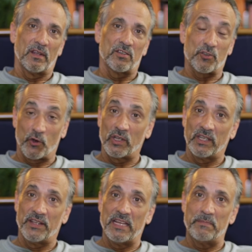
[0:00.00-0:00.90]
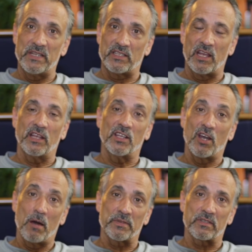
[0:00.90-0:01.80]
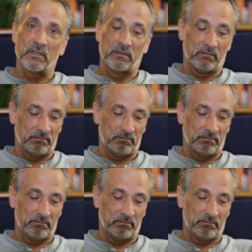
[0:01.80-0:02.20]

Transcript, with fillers: Certainly they'd be saying the opposite.